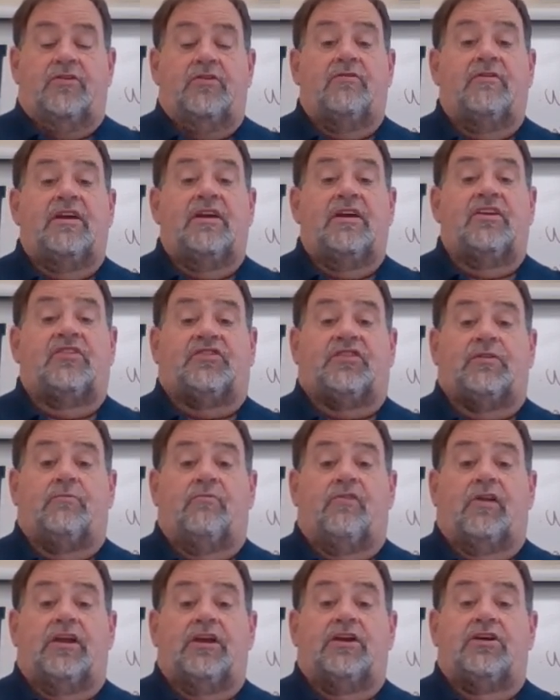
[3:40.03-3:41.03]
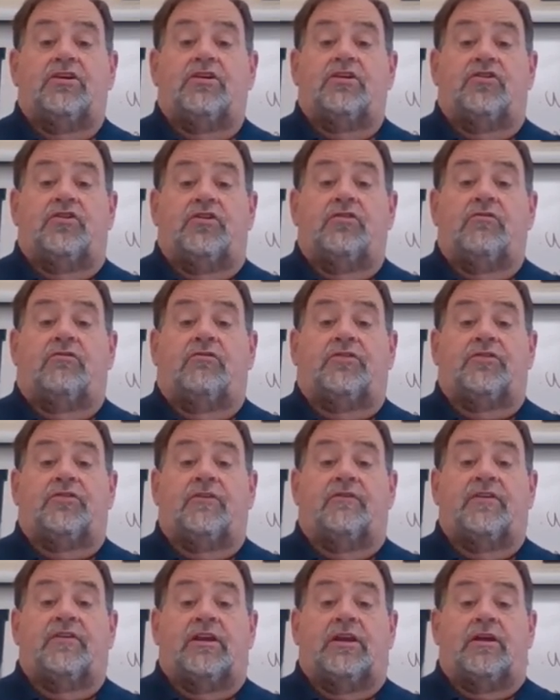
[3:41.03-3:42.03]
There is some really good
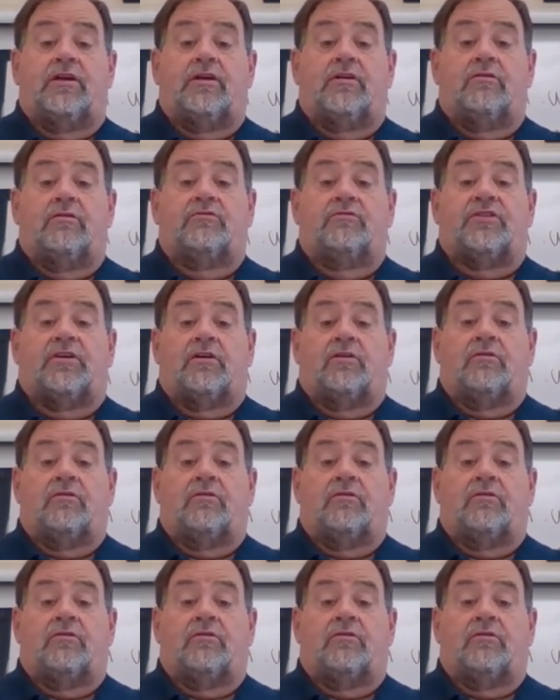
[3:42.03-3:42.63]
YouTube videos